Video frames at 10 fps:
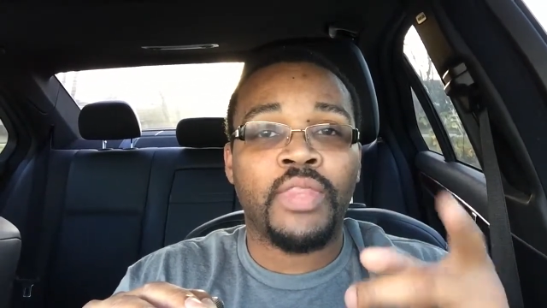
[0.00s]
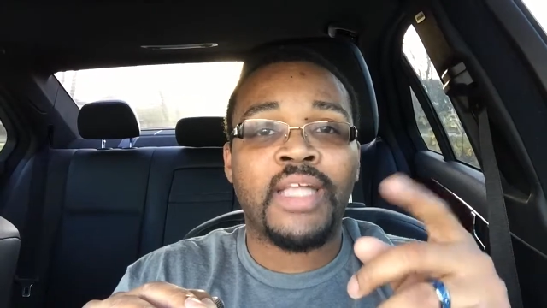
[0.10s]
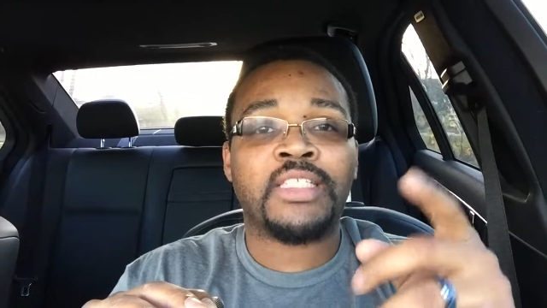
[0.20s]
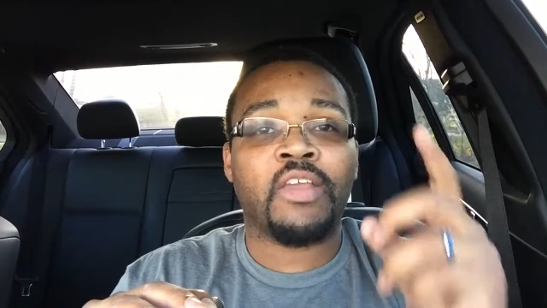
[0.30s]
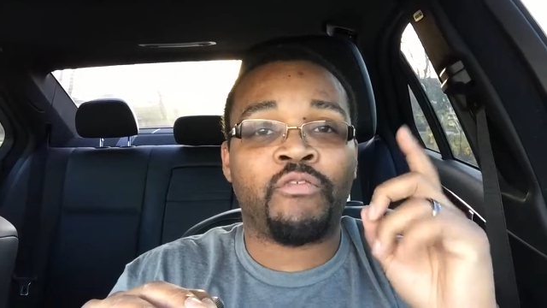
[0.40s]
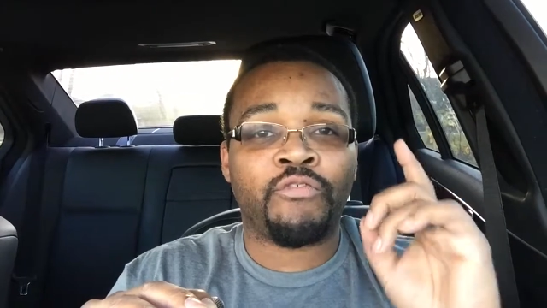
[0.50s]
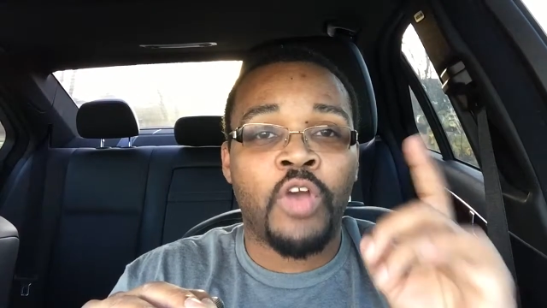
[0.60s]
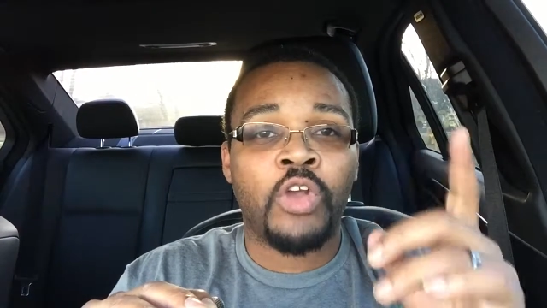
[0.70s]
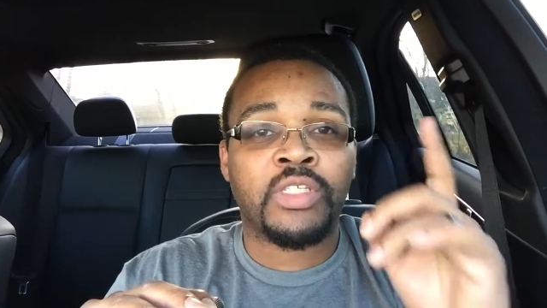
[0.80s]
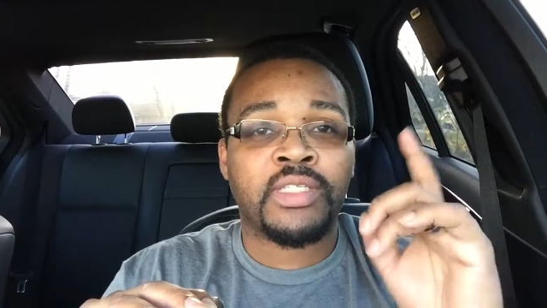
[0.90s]
That's the
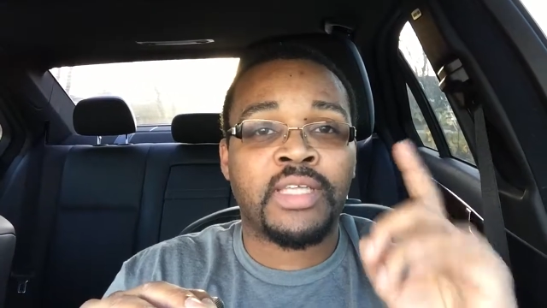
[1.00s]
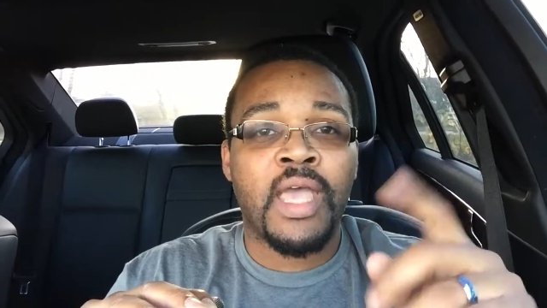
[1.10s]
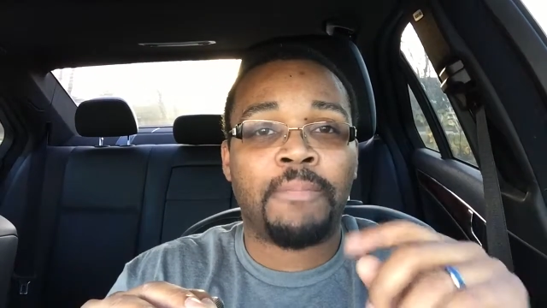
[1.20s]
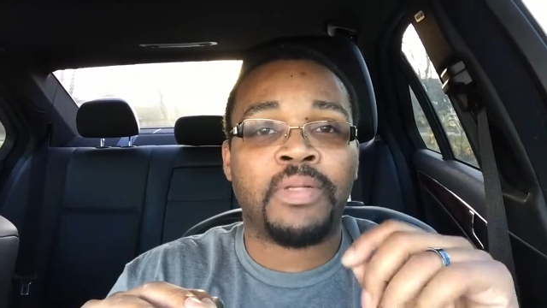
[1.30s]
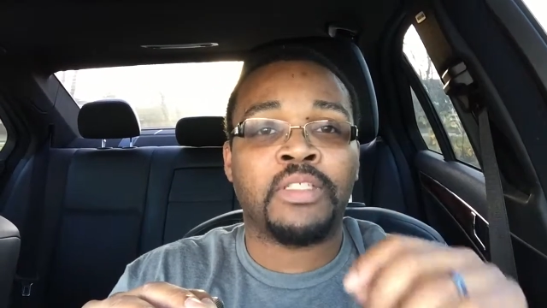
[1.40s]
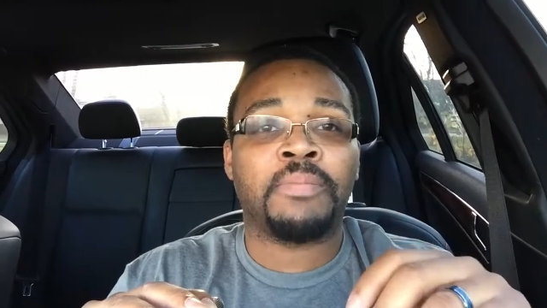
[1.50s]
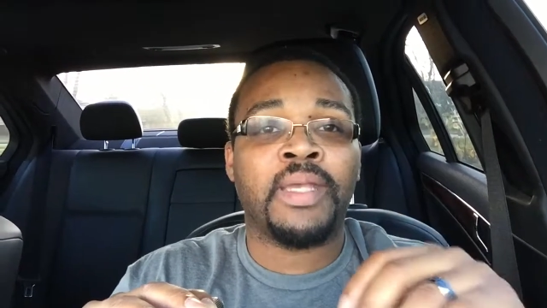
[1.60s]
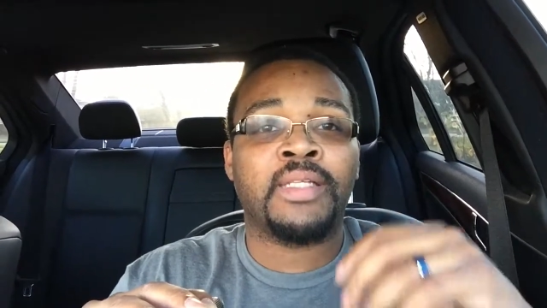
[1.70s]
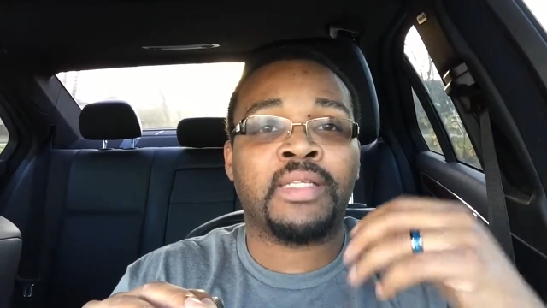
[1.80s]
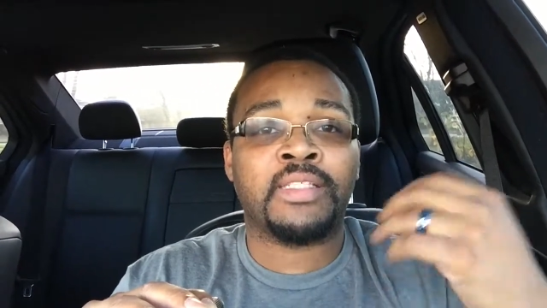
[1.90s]
first step into
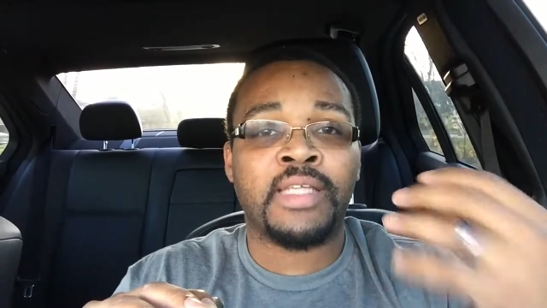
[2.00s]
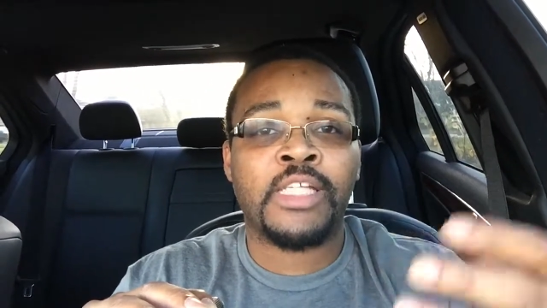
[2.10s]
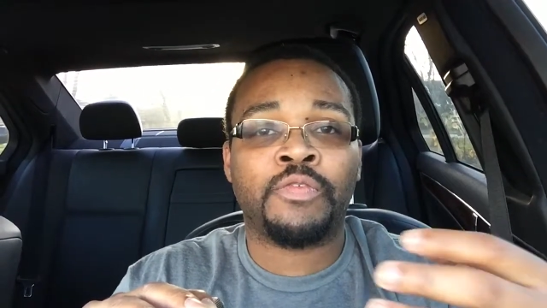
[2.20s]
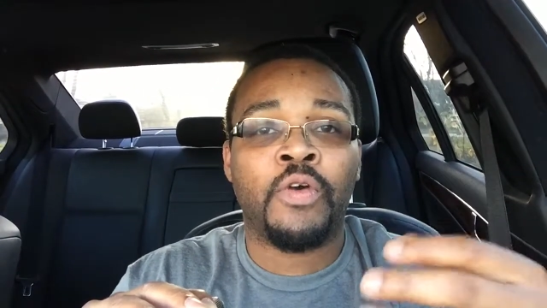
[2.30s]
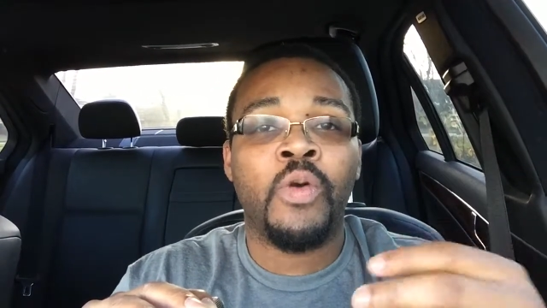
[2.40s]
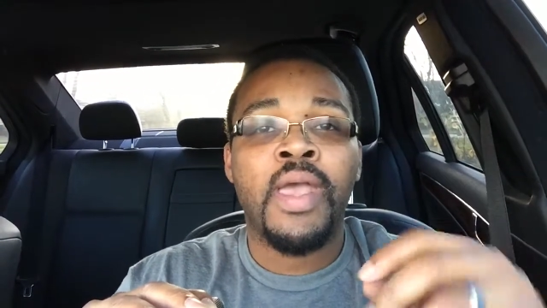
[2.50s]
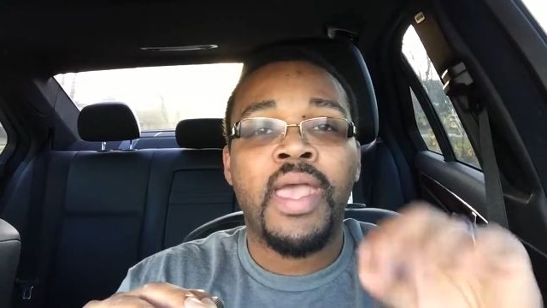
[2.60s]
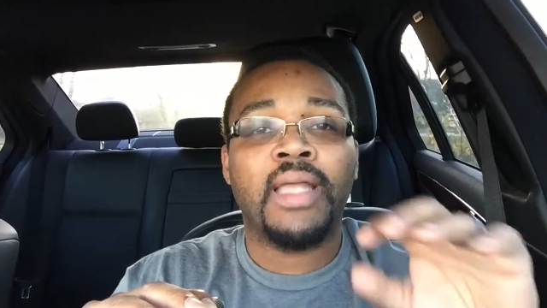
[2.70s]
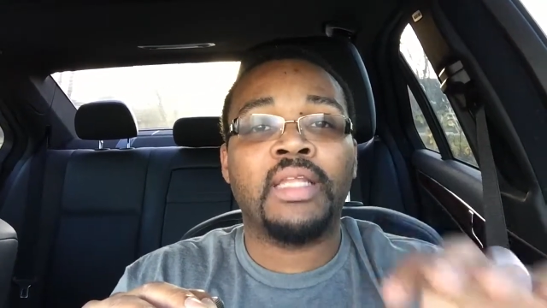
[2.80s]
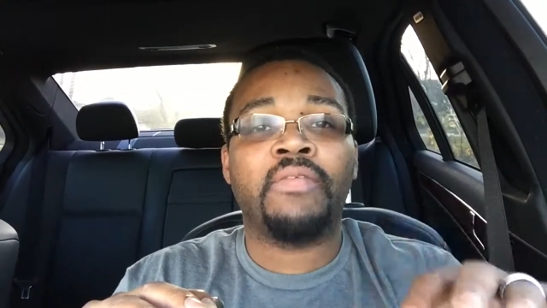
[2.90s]
being successful
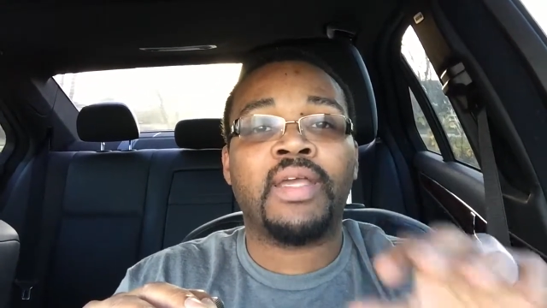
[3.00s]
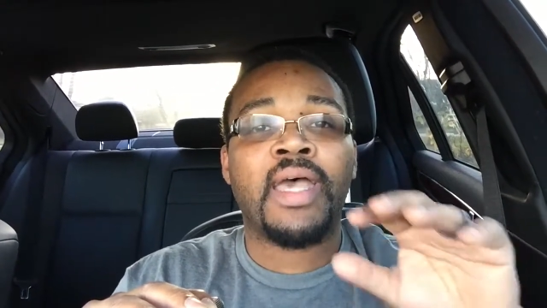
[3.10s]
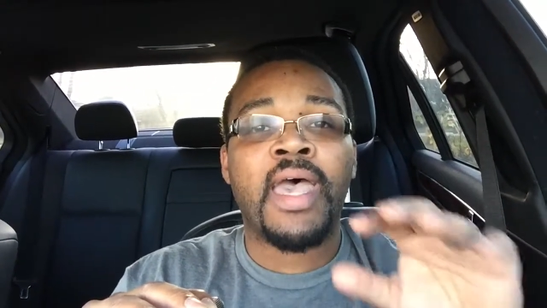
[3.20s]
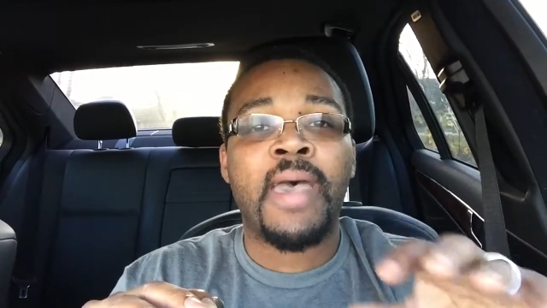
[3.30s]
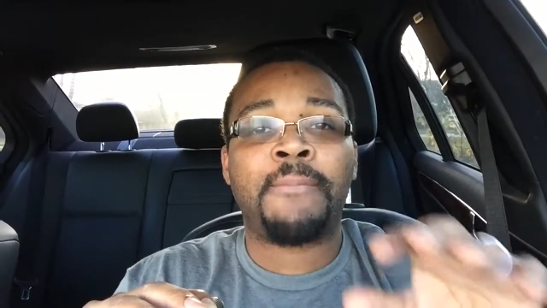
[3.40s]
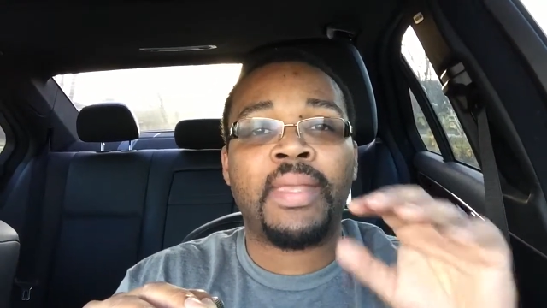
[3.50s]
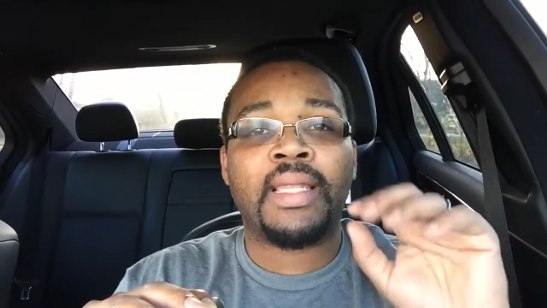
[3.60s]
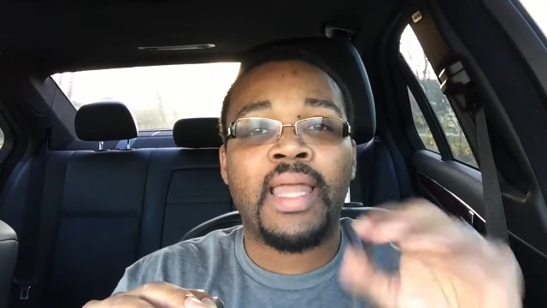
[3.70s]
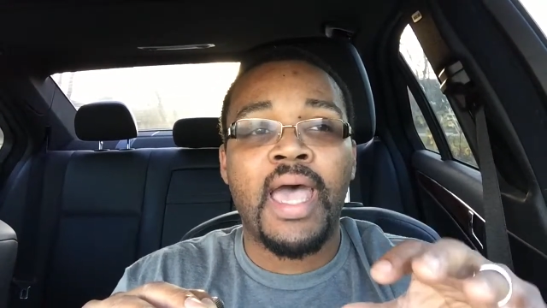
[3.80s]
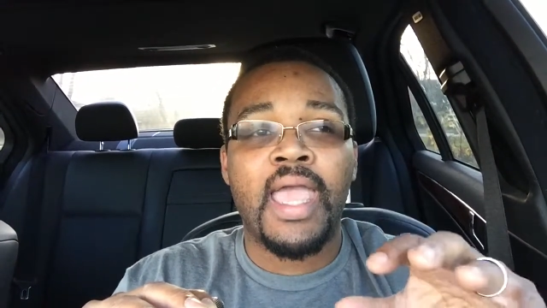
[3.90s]
and living a happy
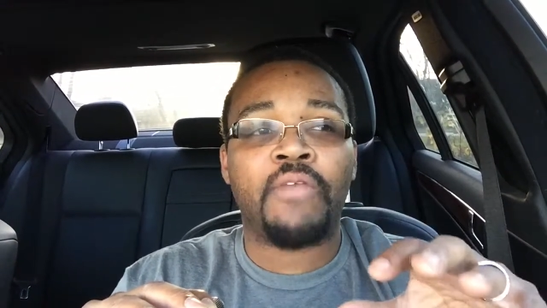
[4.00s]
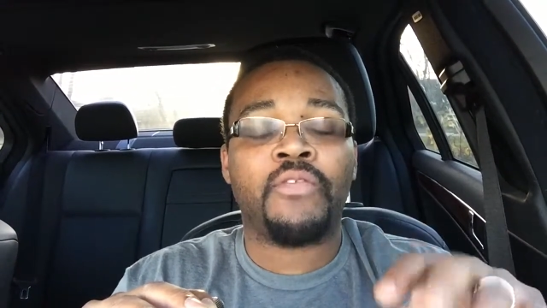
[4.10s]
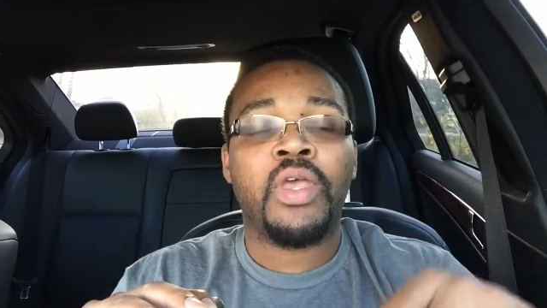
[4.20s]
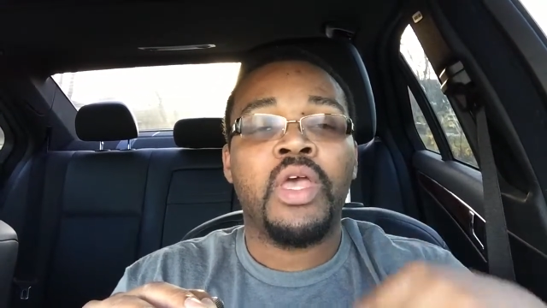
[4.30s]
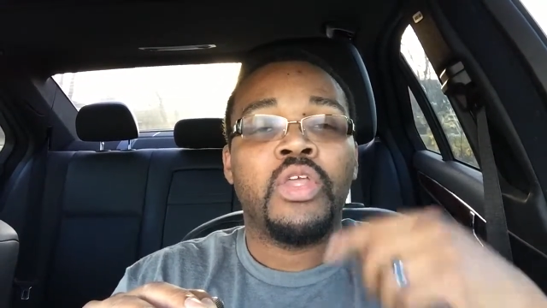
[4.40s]
life.